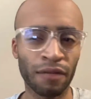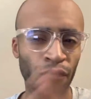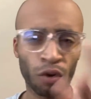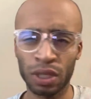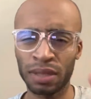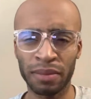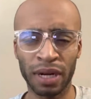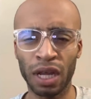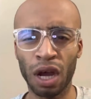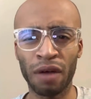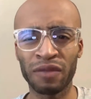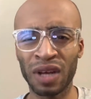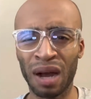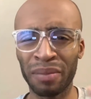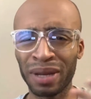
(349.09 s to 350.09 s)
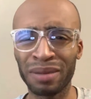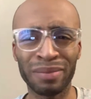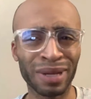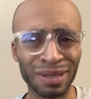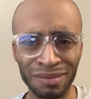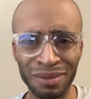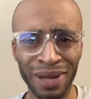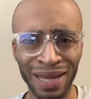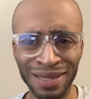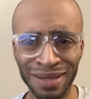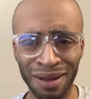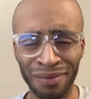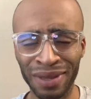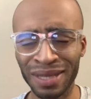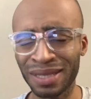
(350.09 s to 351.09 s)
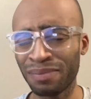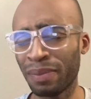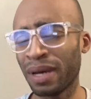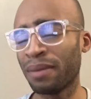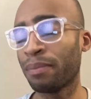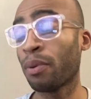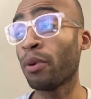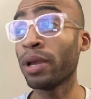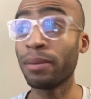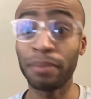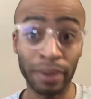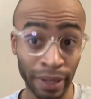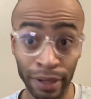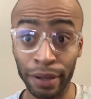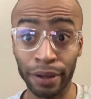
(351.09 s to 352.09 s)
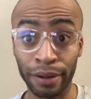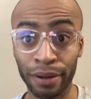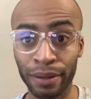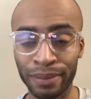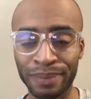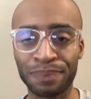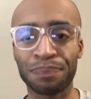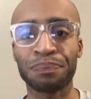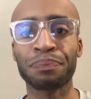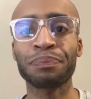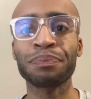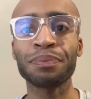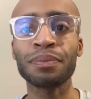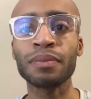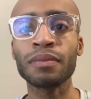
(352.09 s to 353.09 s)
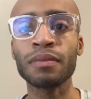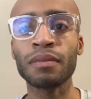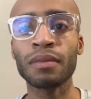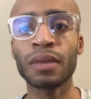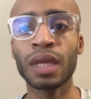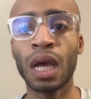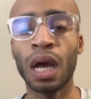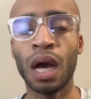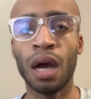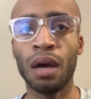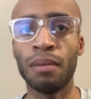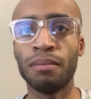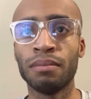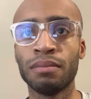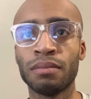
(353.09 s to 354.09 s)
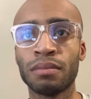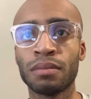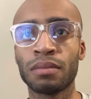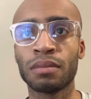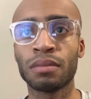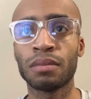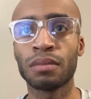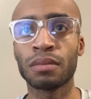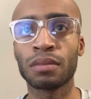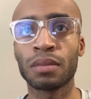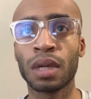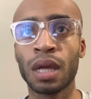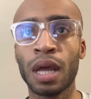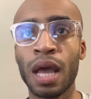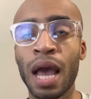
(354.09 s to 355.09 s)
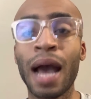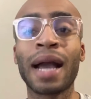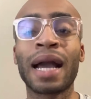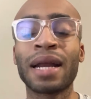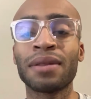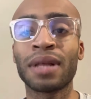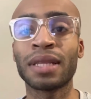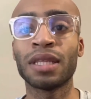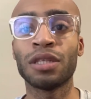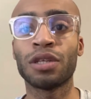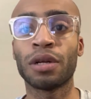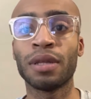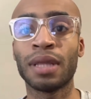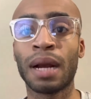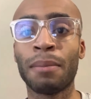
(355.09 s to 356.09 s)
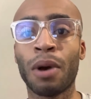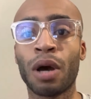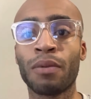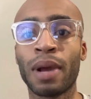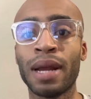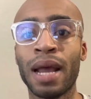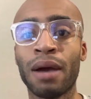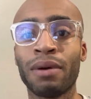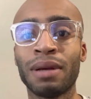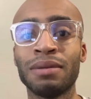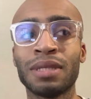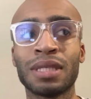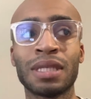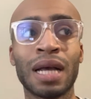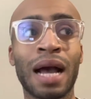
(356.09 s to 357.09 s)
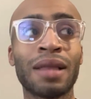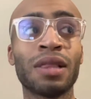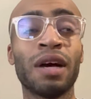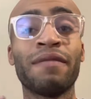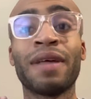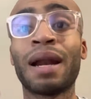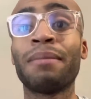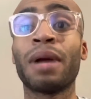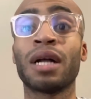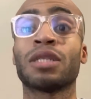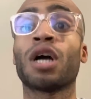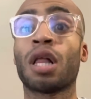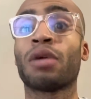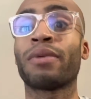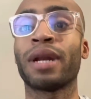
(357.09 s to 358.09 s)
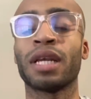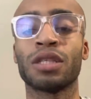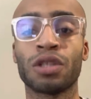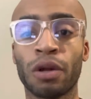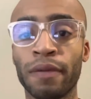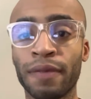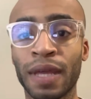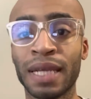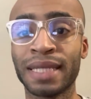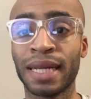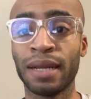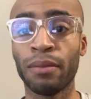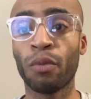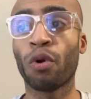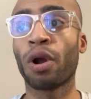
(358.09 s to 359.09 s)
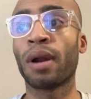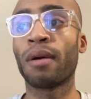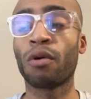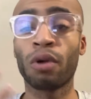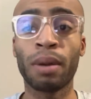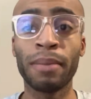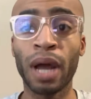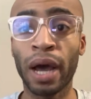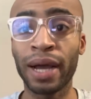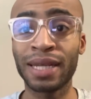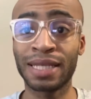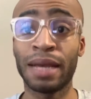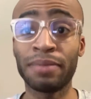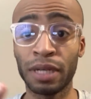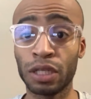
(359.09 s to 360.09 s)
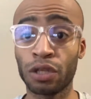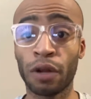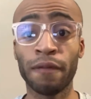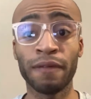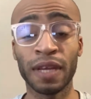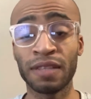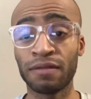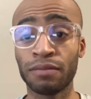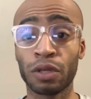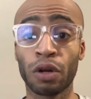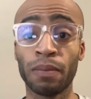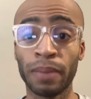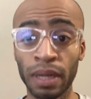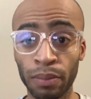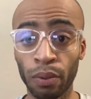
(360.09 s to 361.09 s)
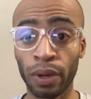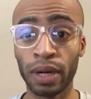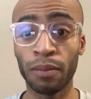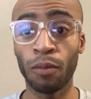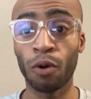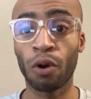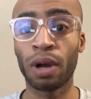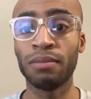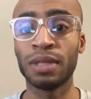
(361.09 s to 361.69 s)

Of course, I'm getting off topic, but you guys know this. But point being, I kind of like the journey that I'm on right now, and I love that I'm not tolerating certain things anymore, or I'm not accepting certain things from certain people anymore.